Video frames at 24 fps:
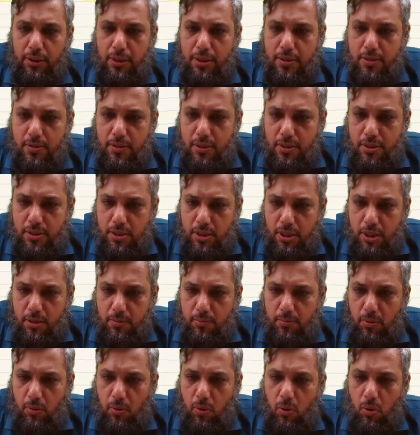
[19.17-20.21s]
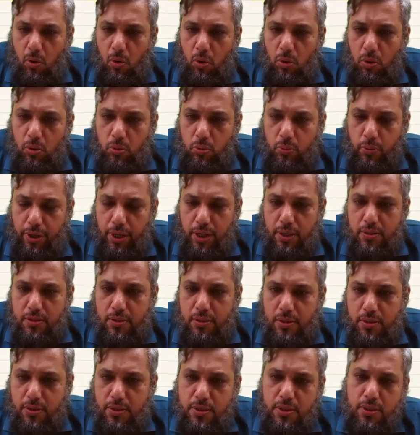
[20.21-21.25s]
does the stigma
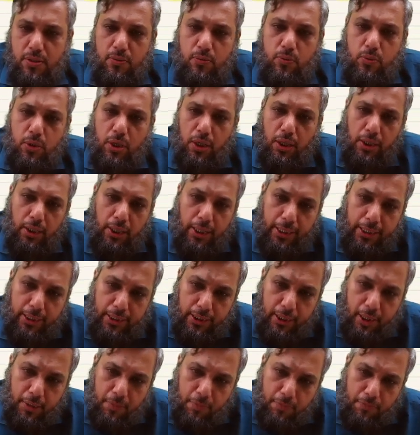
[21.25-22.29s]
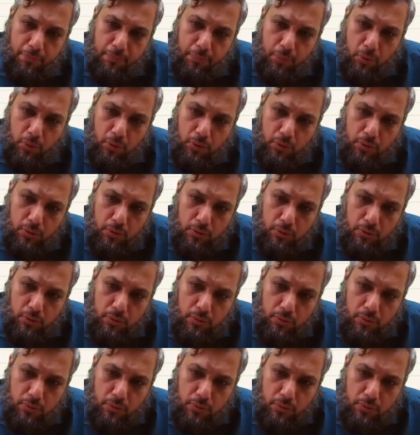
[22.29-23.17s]
always receive the right type of pollen,